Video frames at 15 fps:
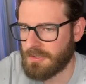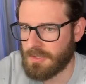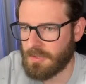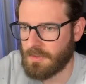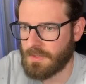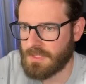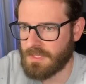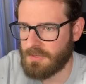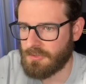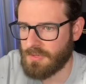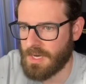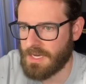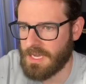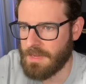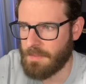So let's
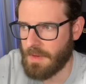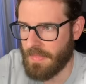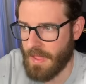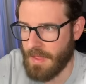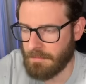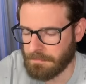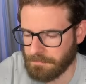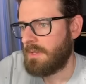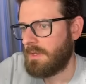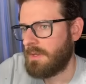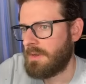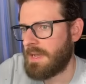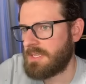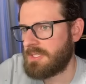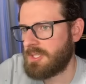try to keep it at that.
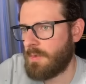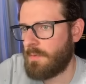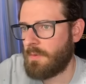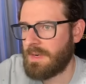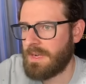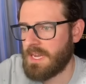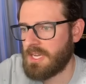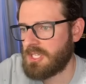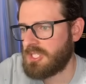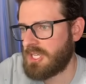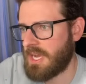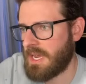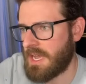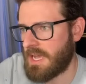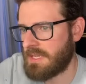Okay, so for
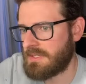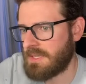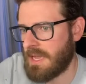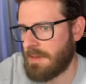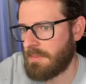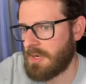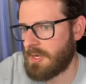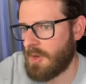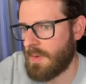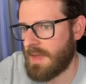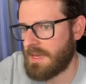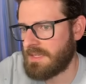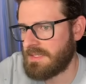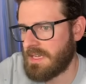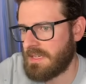Next.js, I'm going to go
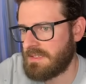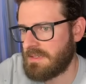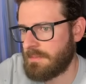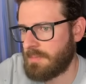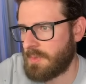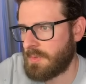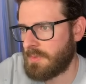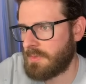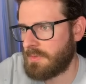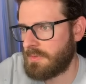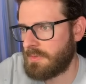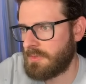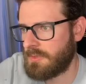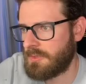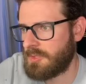ahead and say
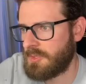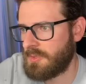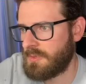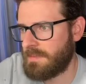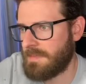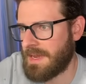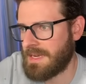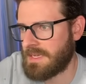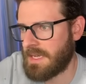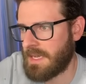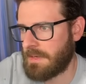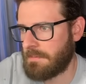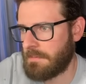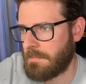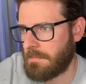simple to
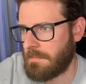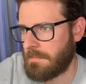maintain.